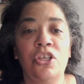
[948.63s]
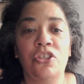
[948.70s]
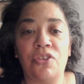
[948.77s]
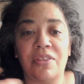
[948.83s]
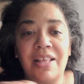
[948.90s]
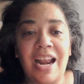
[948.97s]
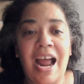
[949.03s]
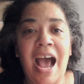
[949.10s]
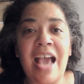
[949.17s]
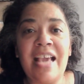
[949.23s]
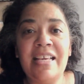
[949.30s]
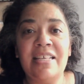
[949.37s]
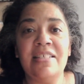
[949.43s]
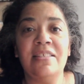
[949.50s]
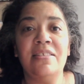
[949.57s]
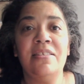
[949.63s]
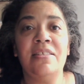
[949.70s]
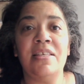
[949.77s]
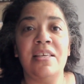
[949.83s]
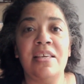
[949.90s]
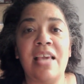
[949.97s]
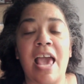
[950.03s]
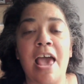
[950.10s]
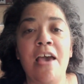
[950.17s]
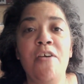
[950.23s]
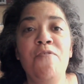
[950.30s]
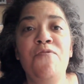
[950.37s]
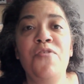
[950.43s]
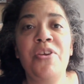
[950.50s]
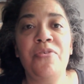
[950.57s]
so that I can see
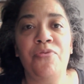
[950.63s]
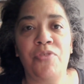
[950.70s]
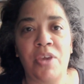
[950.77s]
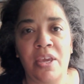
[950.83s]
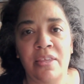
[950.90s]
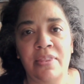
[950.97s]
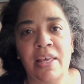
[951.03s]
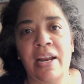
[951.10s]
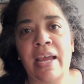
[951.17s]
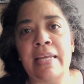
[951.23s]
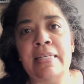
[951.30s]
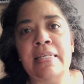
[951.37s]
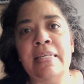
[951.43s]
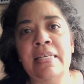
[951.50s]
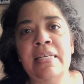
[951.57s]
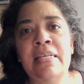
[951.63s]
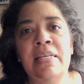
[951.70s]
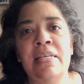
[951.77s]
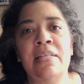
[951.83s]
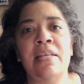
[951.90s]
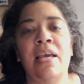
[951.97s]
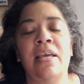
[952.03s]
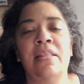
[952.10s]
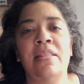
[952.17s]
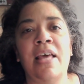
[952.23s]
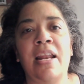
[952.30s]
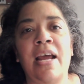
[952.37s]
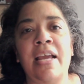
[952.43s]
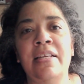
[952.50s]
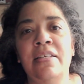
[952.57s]
everything that I need and
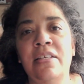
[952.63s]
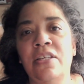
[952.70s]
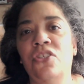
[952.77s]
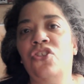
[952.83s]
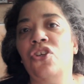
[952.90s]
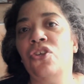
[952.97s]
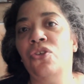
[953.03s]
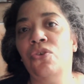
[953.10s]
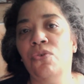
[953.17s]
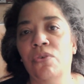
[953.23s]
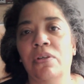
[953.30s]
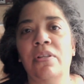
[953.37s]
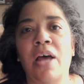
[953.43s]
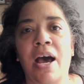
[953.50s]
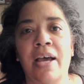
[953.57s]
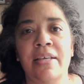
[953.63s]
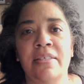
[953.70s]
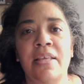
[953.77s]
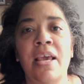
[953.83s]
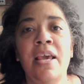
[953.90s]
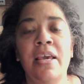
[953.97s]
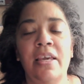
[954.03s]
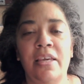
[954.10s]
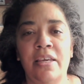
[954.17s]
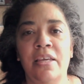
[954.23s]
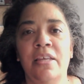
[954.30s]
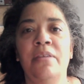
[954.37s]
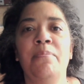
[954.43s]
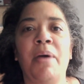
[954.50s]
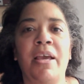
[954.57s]
that I need to utilize
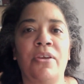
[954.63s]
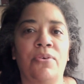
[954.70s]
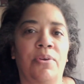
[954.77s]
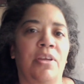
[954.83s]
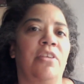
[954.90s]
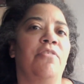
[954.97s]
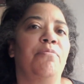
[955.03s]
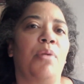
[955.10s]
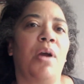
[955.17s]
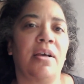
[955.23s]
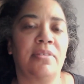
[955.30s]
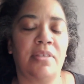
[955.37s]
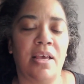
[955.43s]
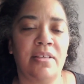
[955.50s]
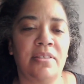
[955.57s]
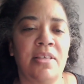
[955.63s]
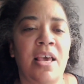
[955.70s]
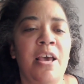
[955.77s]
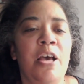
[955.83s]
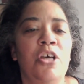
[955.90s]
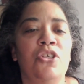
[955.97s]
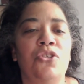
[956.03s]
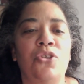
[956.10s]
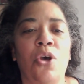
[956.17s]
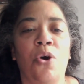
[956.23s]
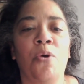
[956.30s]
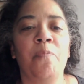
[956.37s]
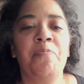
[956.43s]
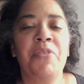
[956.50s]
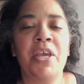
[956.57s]
in my creative process.
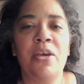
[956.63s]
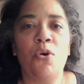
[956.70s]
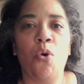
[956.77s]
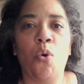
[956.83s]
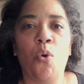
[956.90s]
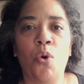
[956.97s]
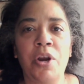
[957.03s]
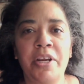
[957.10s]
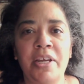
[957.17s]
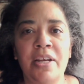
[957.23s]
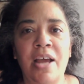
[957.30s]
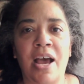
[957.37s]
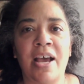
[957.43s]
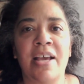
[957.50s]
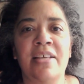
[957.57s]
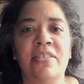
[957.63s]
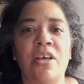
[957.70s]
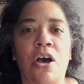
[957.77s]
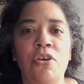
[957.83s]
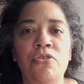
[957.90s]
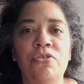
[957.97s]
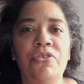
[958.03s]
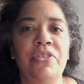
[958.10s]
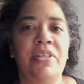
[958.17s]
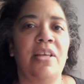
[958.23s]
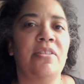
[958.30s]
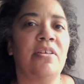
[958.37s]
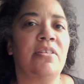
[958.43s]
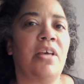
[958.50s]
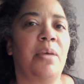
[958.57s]
So organize,
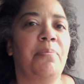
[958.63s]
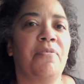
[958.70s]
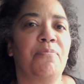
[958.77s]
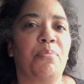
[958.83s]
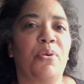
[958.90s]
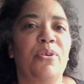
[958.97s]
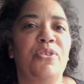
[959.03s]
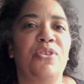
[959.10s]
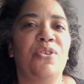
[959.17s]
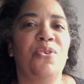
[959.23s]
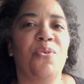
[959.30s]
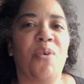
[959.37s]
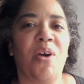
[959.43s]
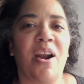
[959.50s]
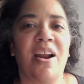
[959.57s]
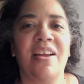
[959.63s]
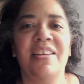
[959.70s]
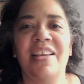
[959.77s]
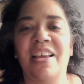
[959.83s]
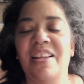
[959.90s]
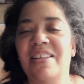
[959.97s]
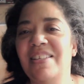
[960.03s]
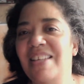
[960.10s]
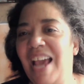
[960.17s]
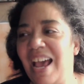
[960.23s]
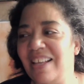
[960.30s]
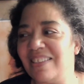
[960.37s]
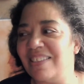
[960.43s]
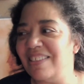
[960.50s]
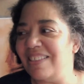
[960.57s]
understand the type of person you are. And
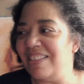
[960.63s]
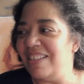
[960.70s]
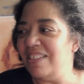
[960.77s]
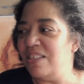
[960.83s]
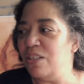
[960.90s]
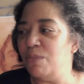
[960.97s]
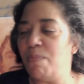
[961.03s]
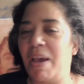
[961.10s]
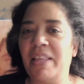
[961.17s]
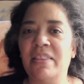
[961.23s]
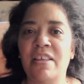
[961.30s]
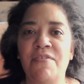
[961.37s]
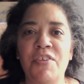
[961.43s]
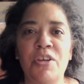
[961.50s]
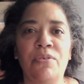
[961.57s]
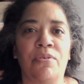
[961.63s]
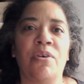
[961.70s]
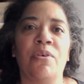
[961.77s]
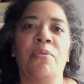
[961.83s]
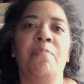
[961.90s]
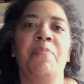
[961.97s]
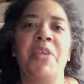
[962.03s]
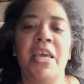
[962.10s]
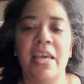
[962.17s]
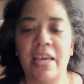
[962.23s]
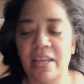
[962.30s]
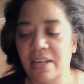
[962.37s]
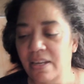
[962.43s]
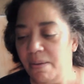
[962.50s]
yes, this is my living room, and